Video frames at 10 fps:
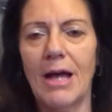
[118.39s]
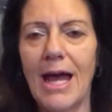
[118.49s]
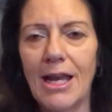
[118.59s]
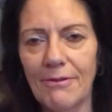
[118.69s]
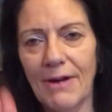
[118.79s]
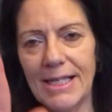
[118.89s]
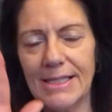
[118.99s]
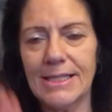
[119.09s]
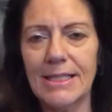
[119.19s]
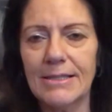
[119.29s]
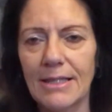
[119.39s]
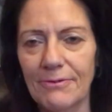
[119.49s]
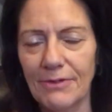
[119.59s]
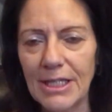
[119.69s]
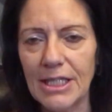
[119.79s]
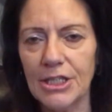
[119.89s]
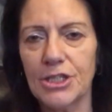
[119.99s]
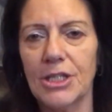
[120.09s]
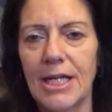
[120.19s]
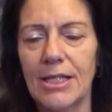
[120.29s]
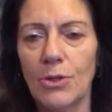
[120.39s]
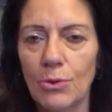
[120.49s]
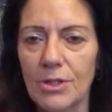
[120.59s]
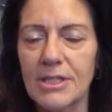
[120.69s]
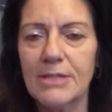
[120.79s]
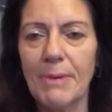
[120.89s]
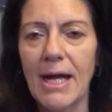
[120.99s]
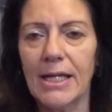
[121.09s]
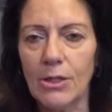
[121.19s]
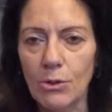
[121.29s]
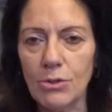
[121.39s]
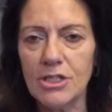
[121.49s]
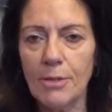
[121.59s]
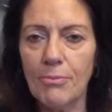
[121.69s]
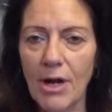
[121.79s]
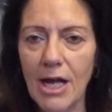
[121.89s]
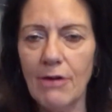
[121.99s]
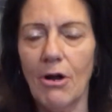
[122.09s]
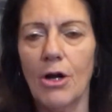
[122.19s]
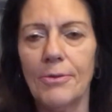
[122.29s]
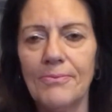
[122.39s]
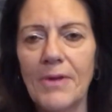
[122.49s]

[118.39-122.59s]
elevated village in northern Spain called Sobrero.